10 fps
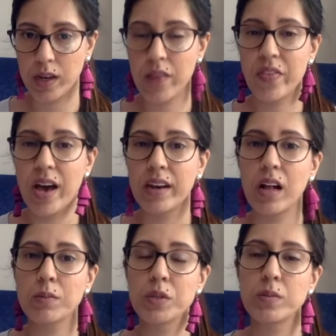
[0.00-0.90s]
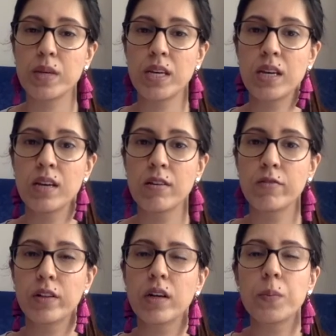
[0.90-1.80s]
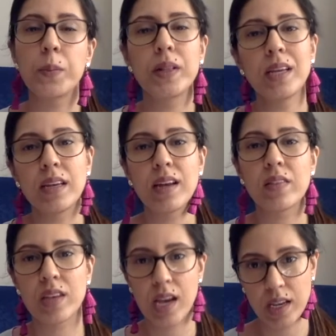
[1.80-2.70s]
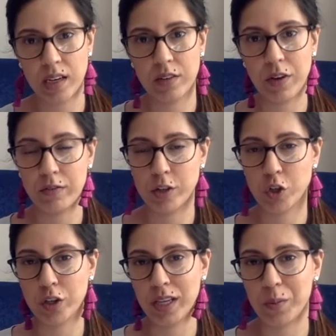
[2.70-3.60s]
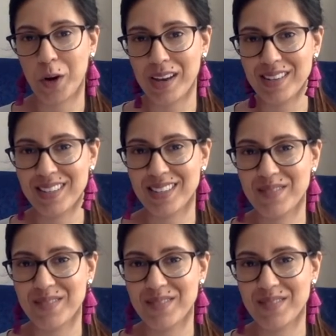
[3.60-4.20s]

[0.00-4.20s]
And that helps me feel complete at the end of every journaling practice.